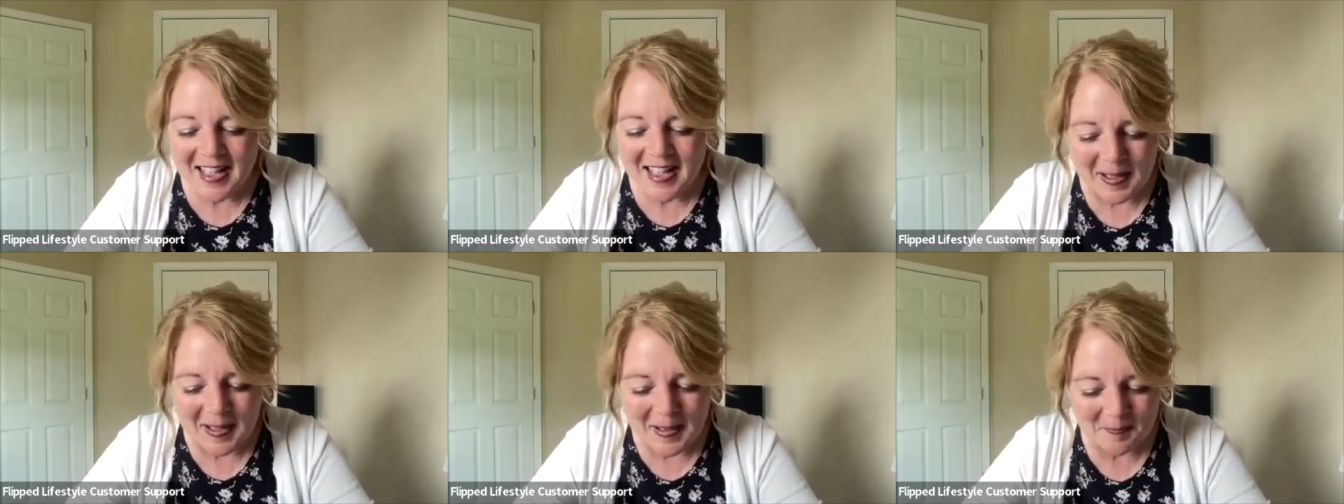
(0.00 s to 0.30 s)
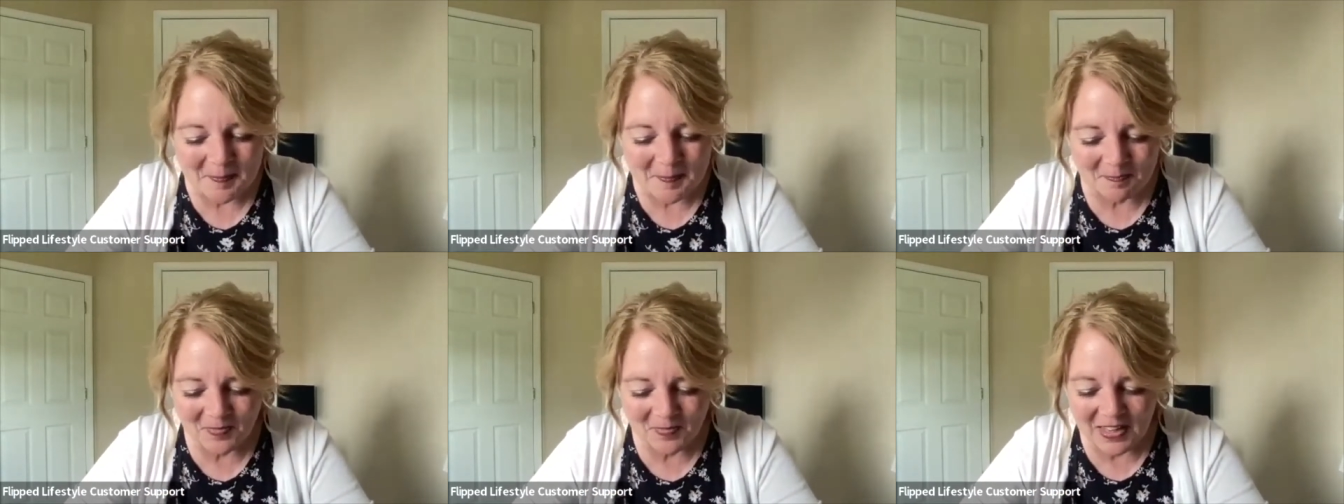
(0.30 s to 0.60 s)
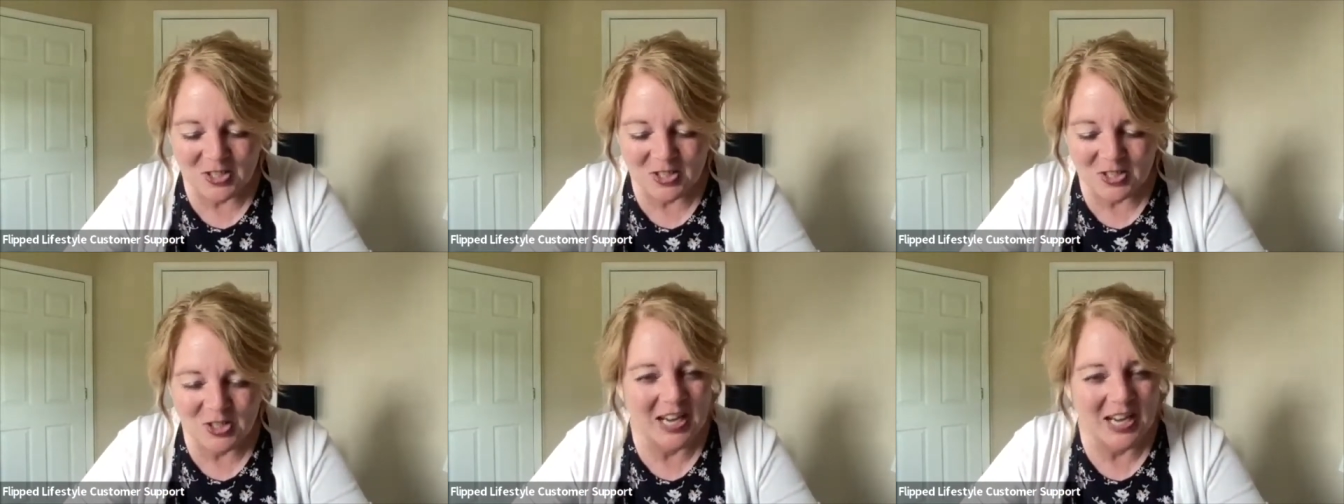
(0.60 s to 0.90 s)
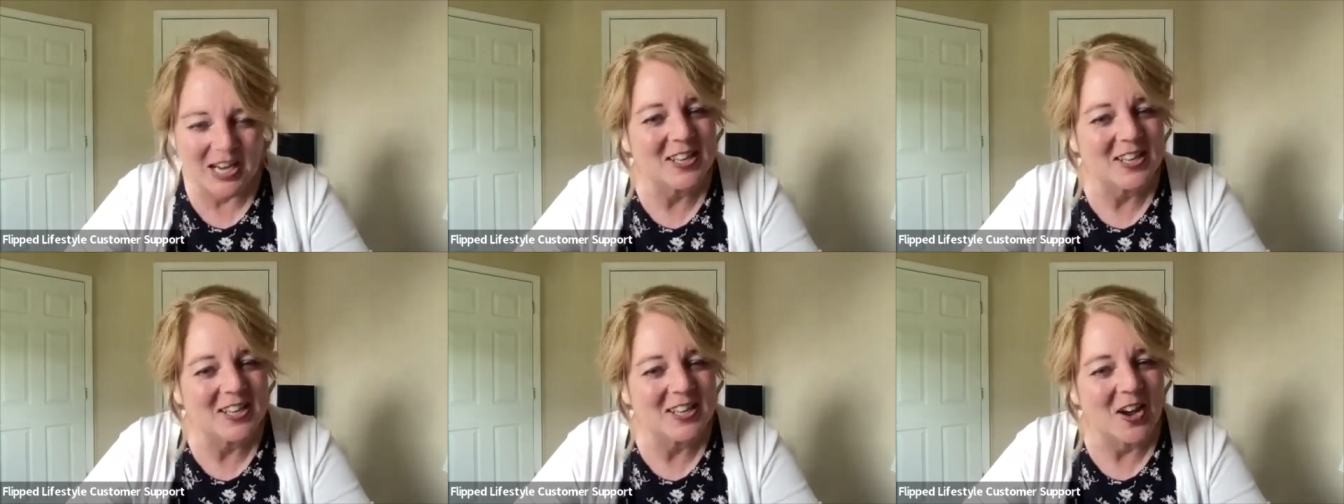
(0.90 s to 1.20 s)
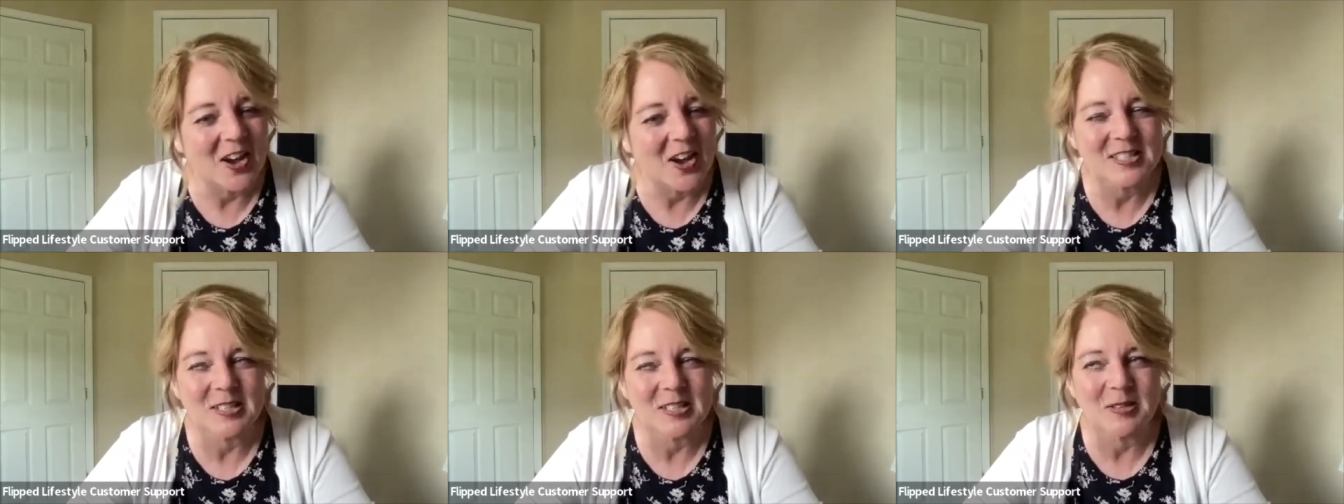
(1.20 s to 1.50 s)
um, Shane
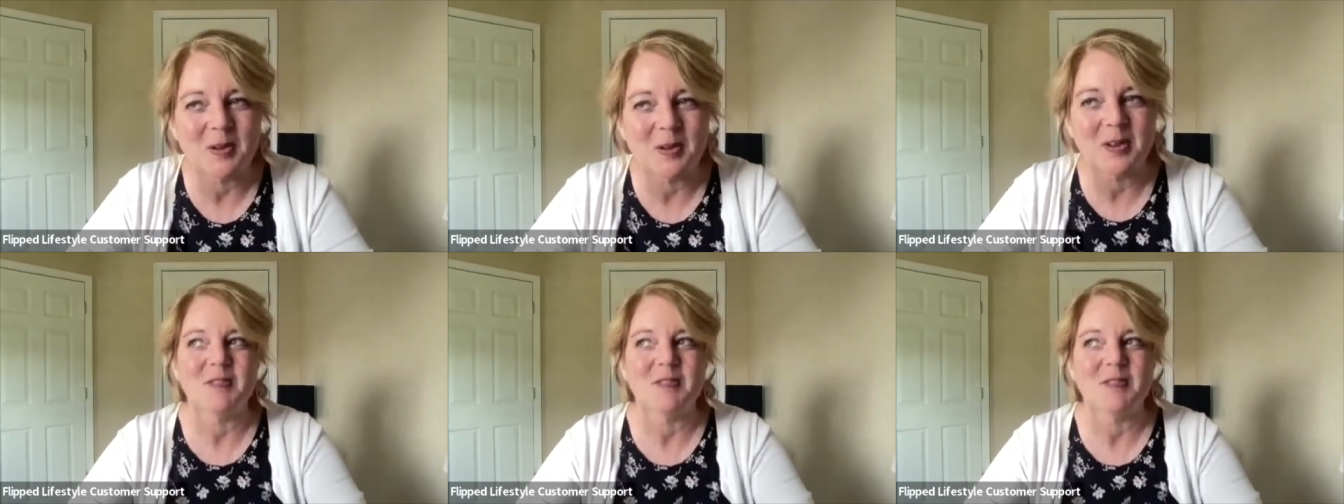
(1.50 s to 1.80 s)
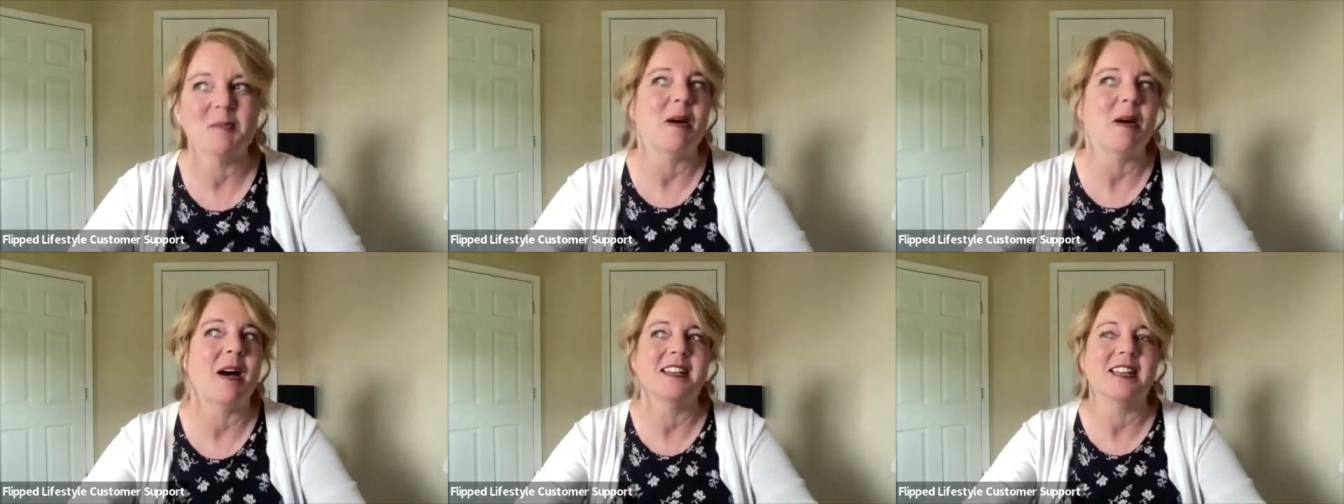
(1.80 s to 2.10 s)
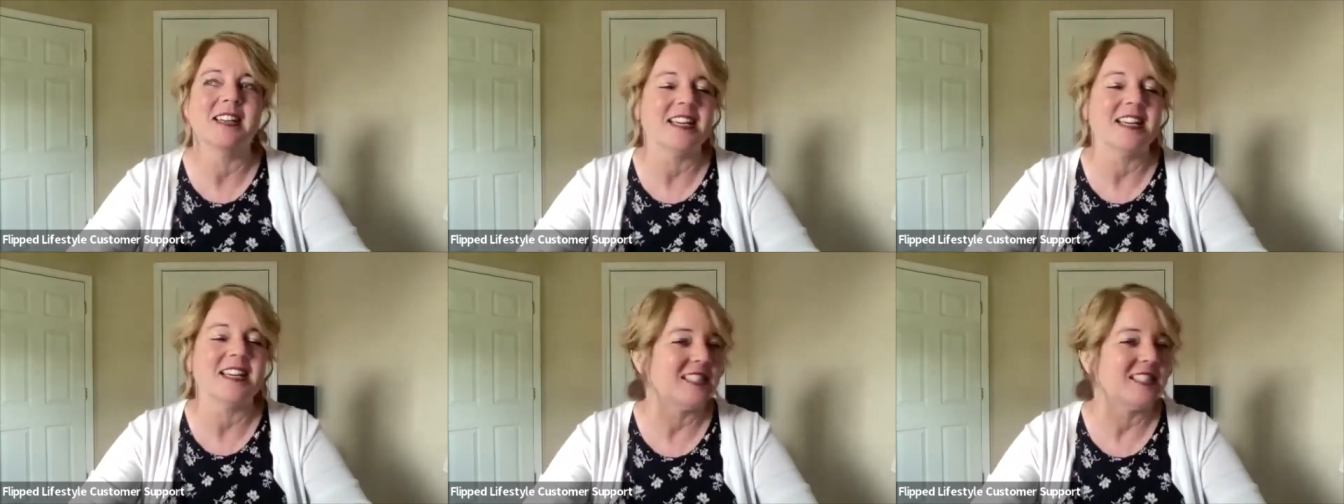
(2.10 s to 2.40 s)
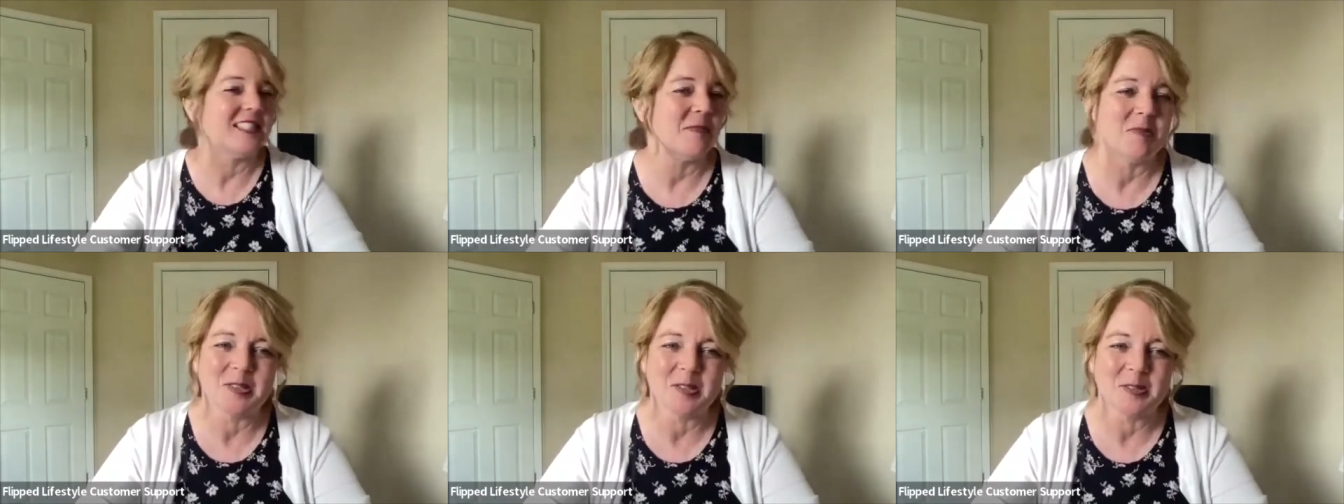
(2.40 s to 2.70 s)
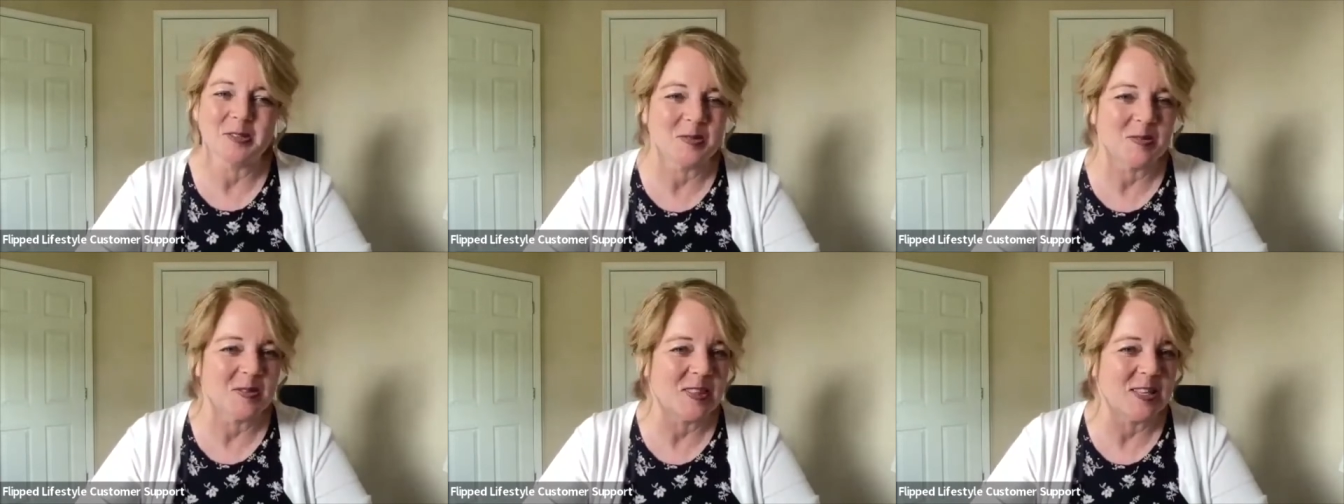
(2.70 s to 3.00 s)
talks in one of the podcast
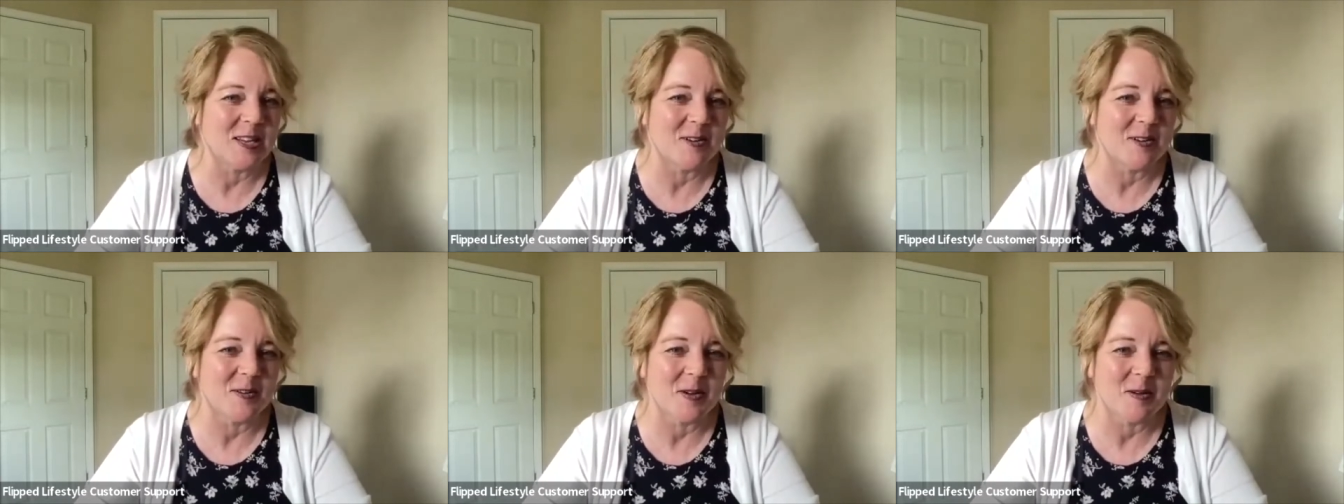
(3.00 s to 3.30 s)
episodes with you